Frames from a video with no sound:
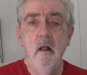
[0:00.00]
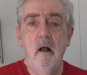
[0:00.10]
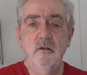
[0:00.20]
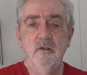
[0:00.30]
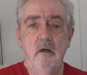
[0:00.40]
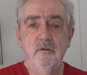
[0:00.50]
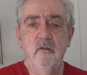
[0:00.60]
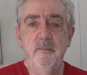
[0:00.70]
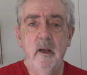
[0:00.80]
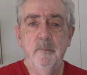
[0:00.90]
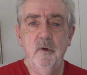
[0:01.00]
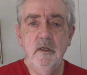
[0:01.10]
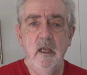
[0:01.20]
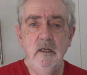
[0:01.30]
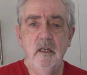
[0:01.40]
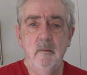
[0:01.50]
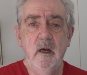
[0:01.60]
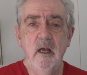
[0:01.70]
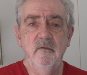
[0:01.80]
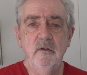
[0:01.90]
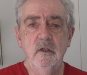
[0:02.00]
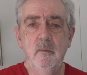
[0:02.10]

I start off by preheating my oven to